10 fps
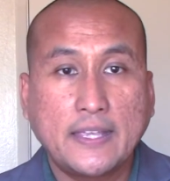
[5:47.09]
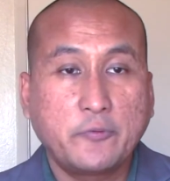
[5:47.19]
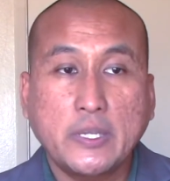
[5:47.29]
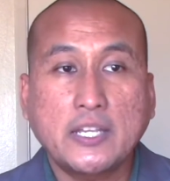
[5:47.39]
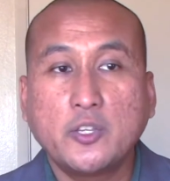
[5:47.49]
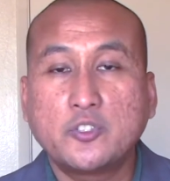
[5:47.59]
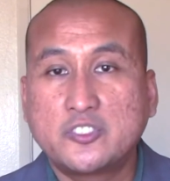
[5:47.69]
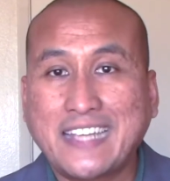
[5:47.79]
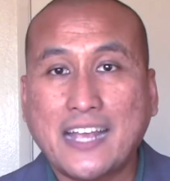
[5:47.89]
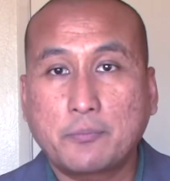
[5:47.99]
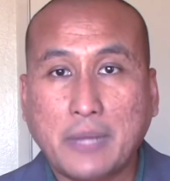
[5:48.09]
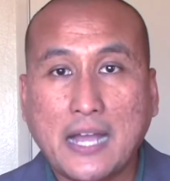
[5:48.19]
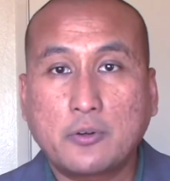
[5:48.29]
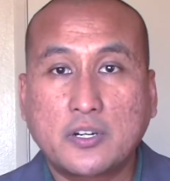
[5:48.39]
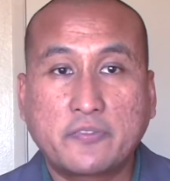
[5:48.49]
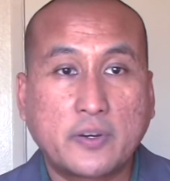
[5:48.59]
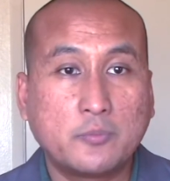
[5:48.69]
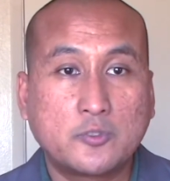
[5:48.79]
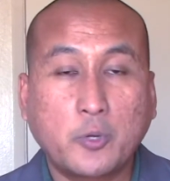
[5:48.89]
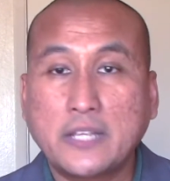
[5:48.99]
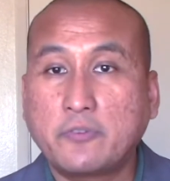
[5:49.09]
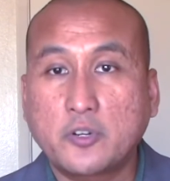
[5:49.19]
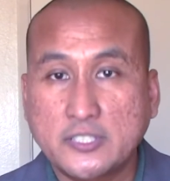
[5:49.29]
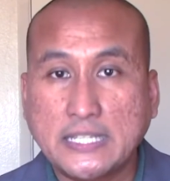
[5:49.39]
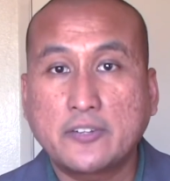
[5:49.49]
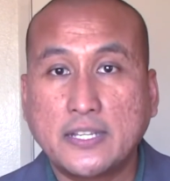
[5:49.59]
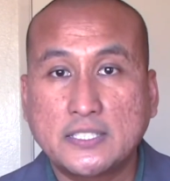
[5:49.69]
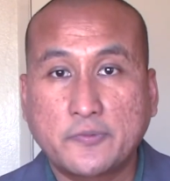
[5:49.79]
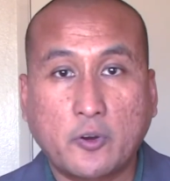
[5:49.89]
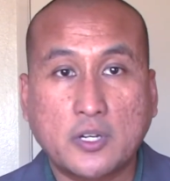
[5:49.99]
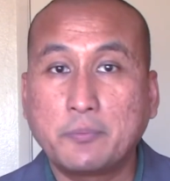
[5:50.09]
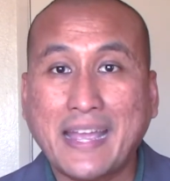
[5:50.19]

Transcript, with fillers: If we can use Jack Bauer from 24 series for